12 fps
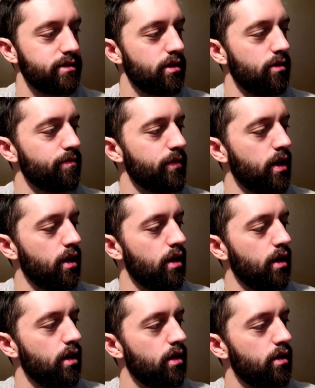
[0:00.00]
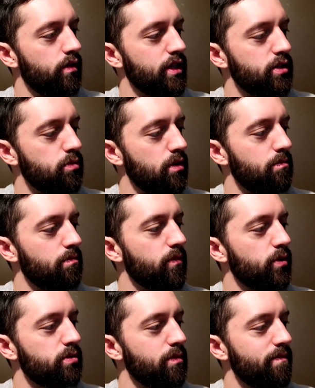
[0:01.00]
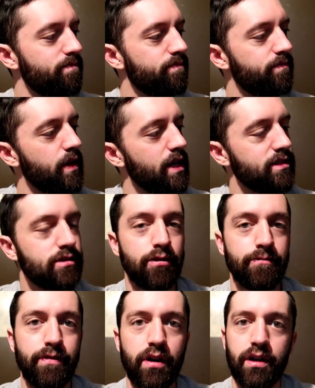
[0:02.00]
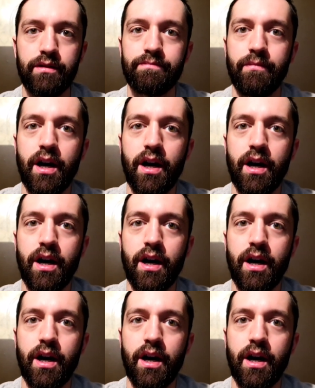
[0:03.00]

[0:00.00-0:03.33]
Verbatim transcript: So that's what, those are my thoughts so far.